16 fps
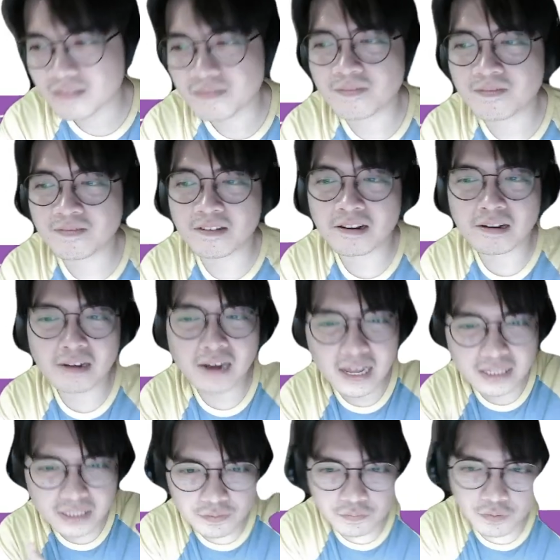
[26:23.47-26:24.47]
there are
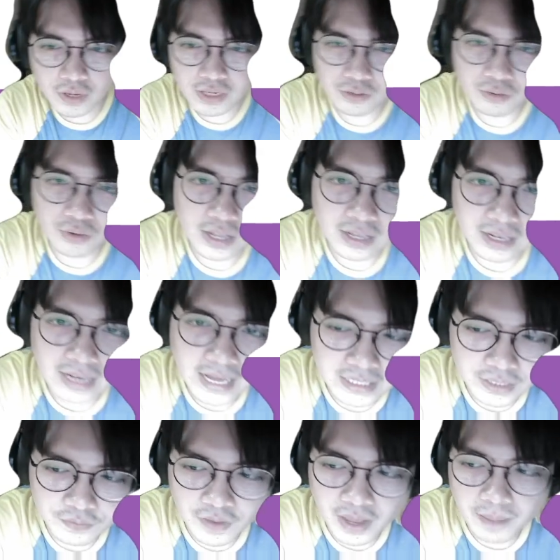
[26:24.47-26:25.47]
lots of ways you can
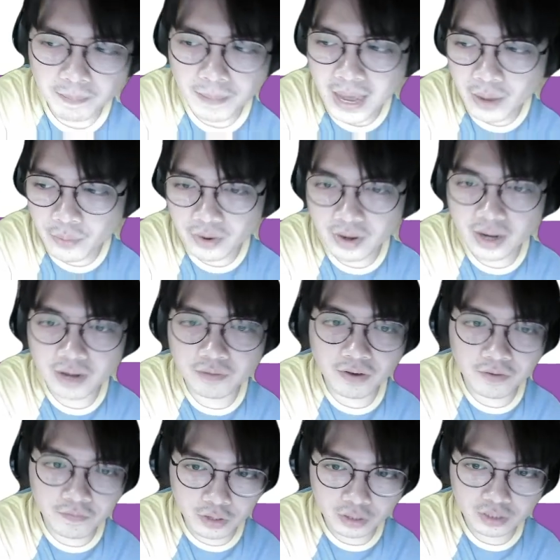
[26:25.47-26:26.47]
classify power and
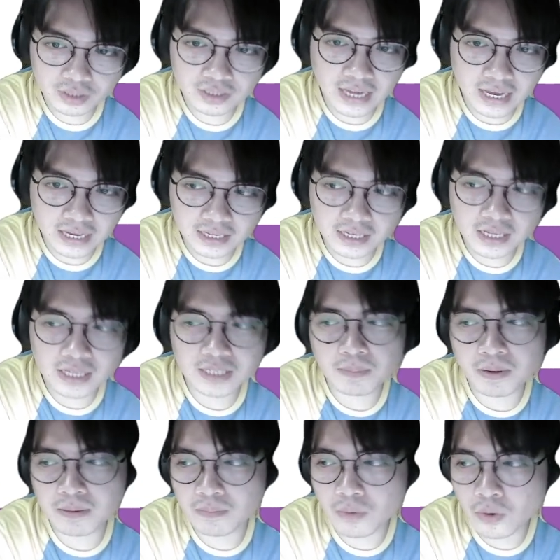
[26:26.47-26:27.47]
reversed cycles,
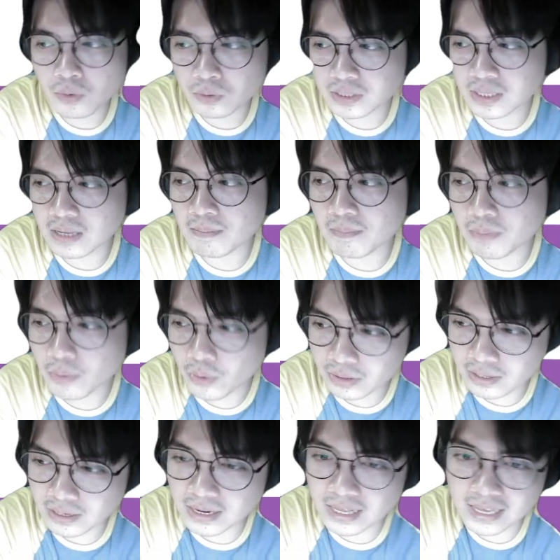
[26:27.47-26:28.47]
but most
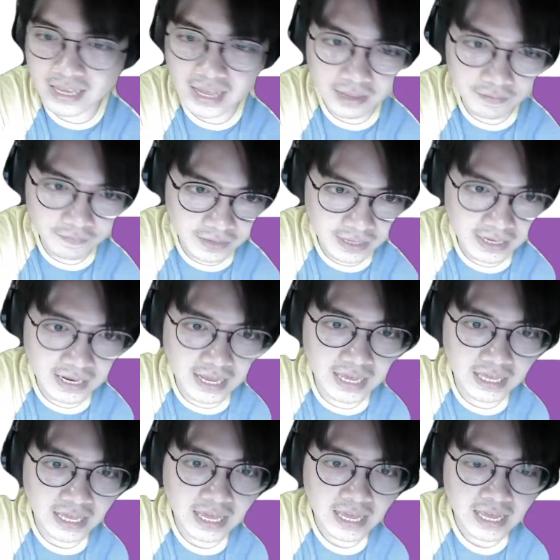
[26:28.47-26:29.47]
importantly, I feel like
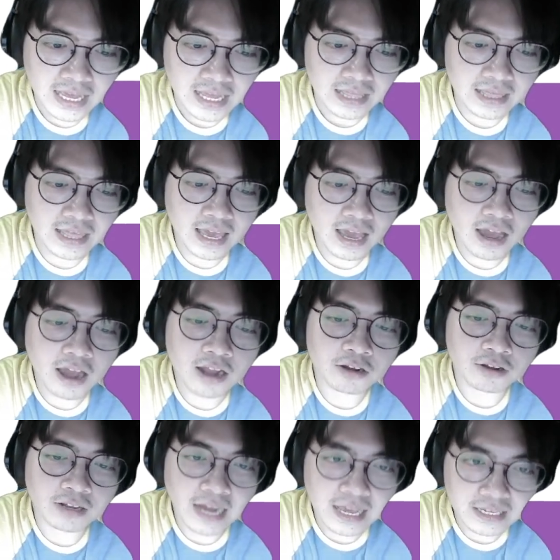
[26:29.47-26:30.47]
they are
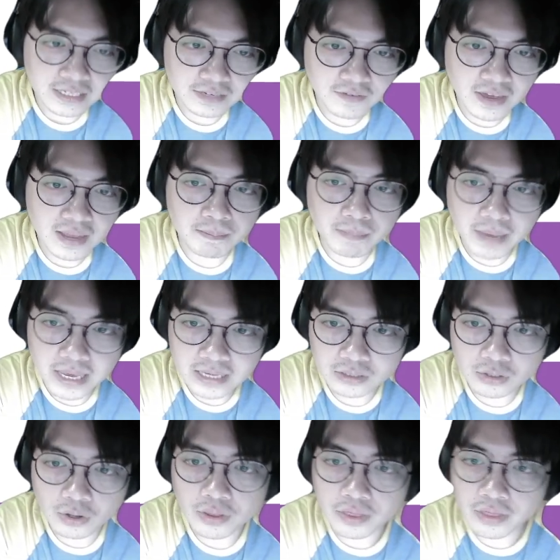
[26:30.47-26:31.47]
classified based
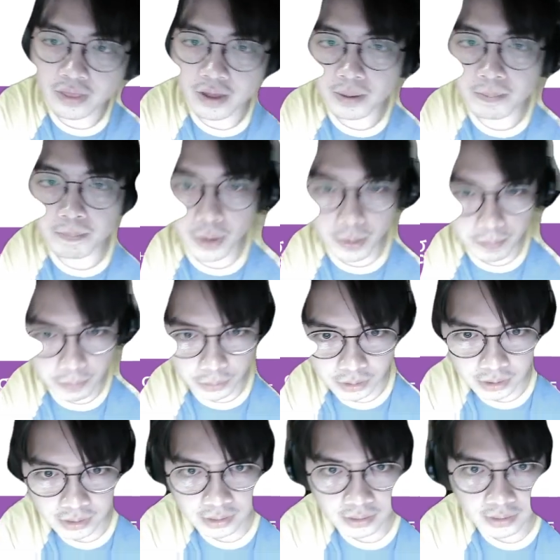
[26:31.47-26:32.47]
on their
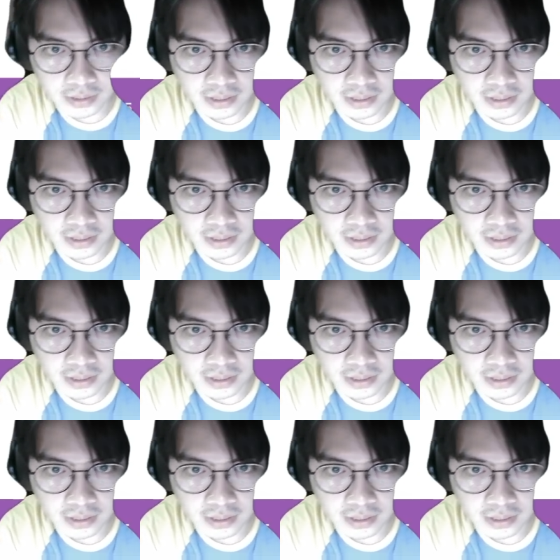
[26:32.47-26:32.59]
purpose,